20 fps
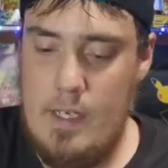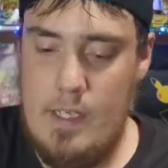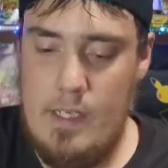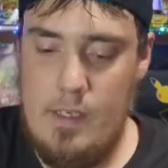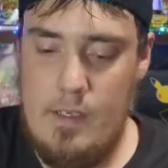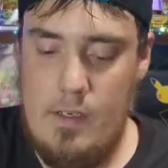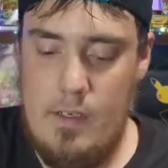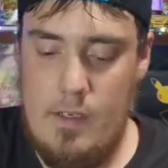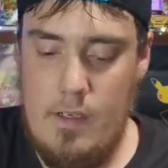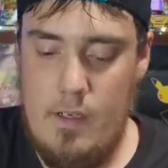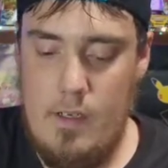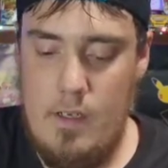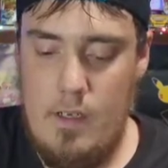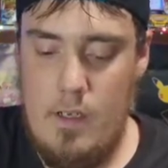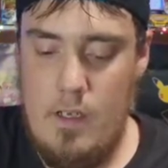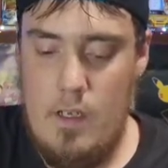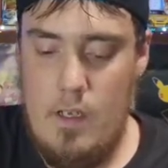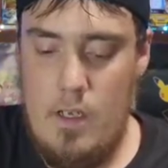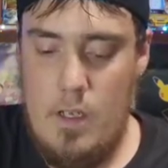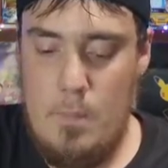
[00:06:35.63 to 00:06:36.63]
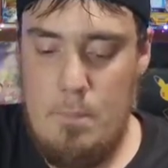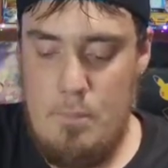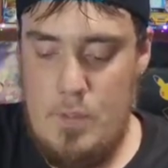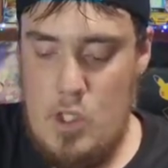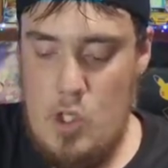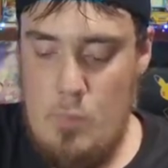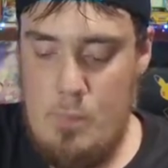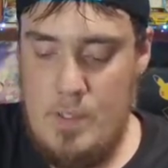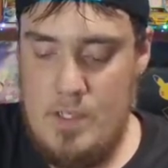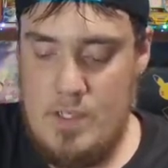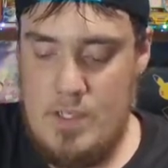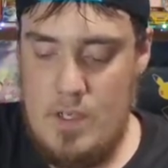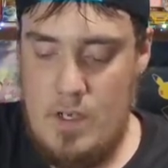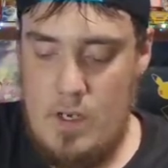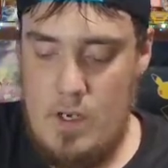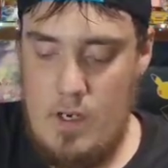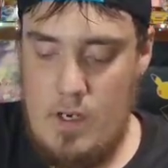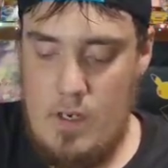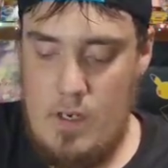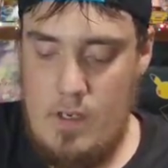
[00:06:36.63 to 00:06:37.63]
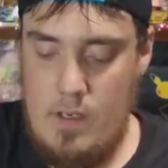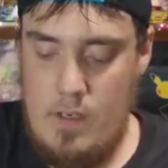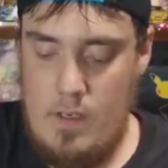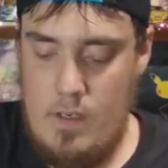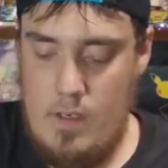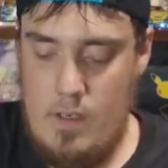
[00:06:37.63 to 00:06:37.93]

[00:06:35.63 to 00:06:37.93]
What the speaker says: in, Pupitar,